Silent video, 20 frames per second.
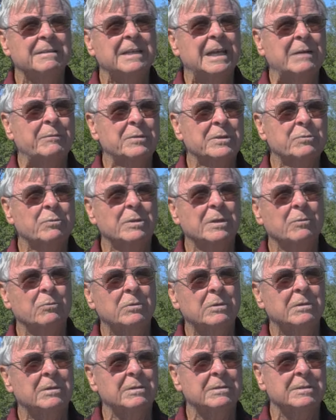think which one it
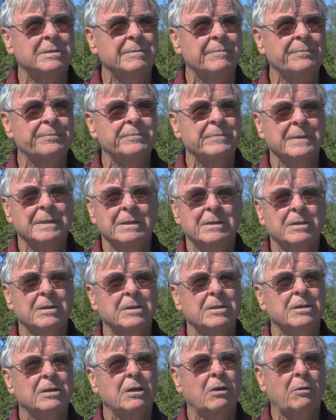was,
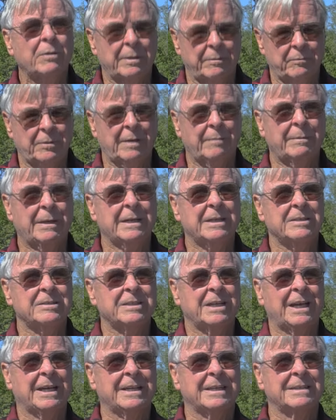caught him right by the
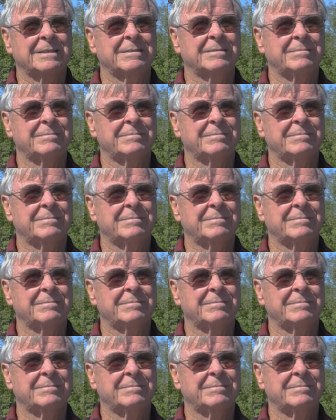jacket.